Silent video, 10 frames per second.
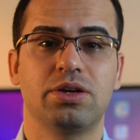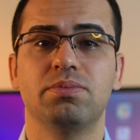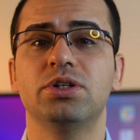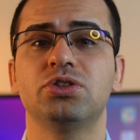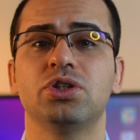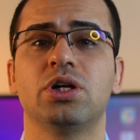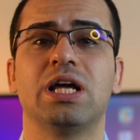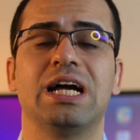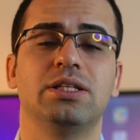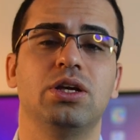
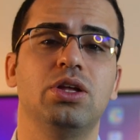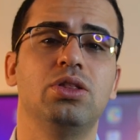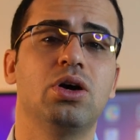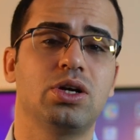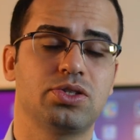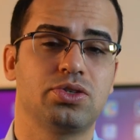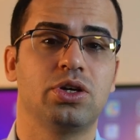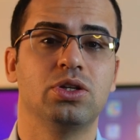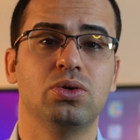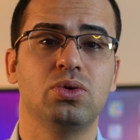Commercial and
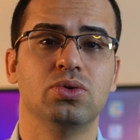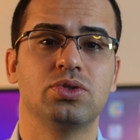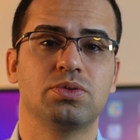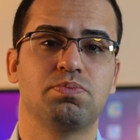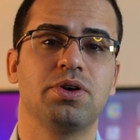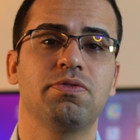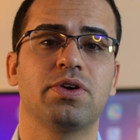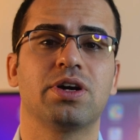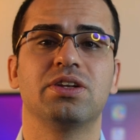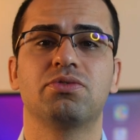industrial loads
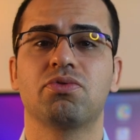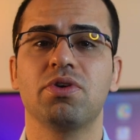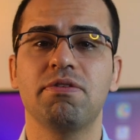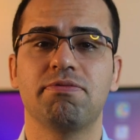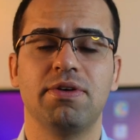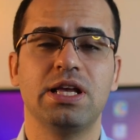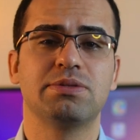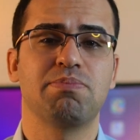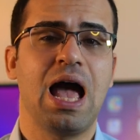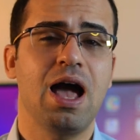prefer a
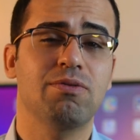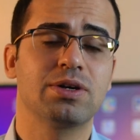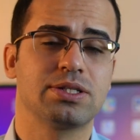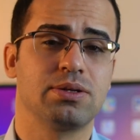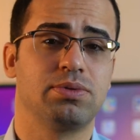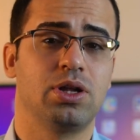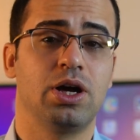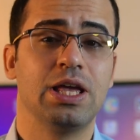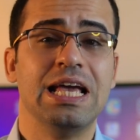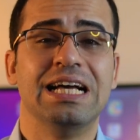three-phase power
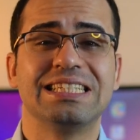supply